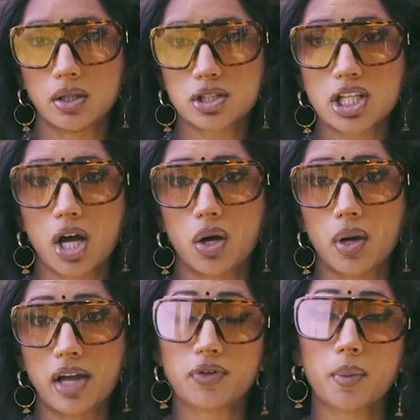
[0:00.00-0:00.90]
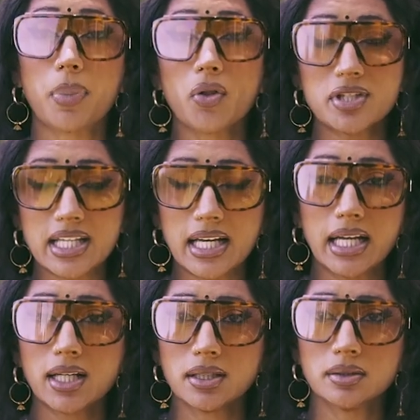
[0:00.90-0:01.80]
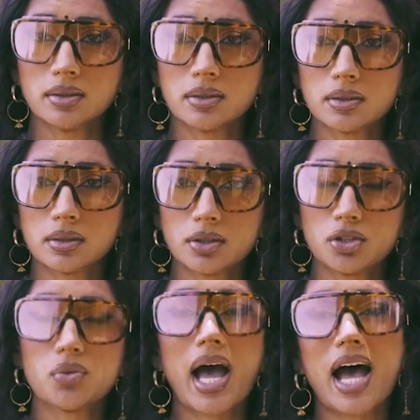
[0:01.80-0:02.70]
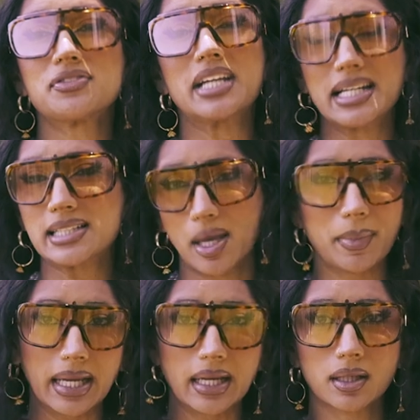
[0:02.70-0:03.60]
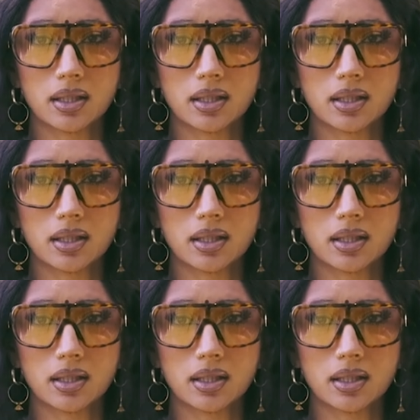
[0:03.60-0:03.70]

So if we're both sinning, you have to accept me.